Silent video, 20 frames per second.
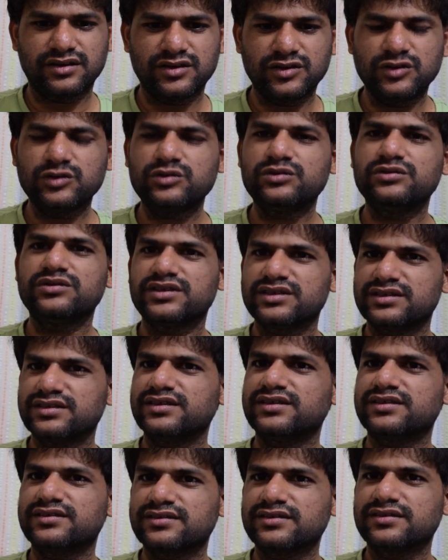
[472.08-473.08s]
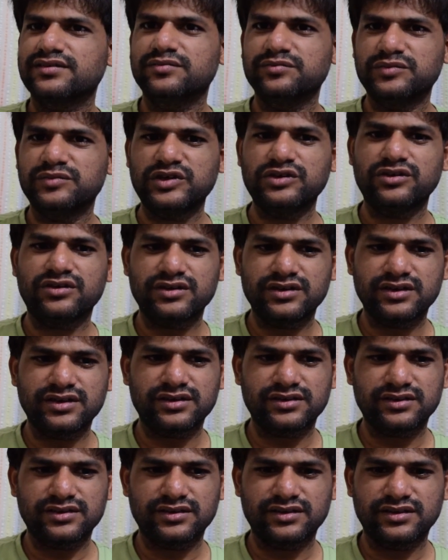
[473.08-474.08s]
do research beyond
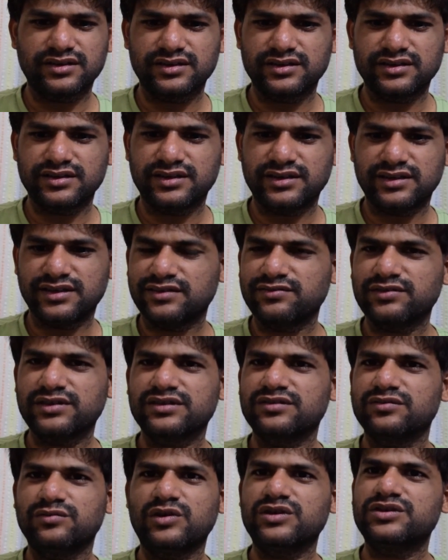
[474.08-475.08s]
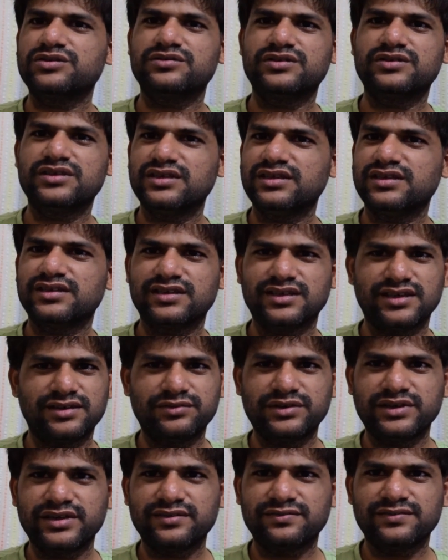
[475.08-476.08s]
the networks what you see in the
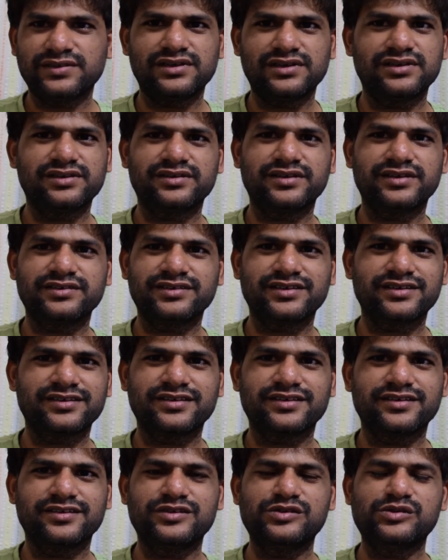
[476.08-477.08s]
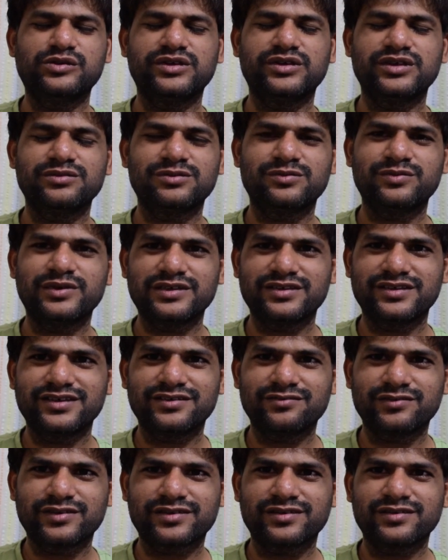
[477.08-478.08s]
everyday world, such as deep space
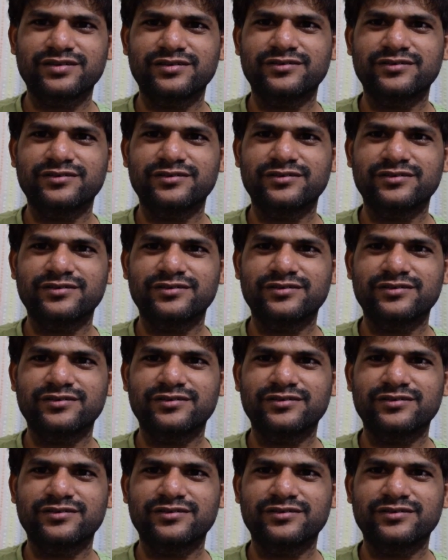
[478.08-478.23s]
networks.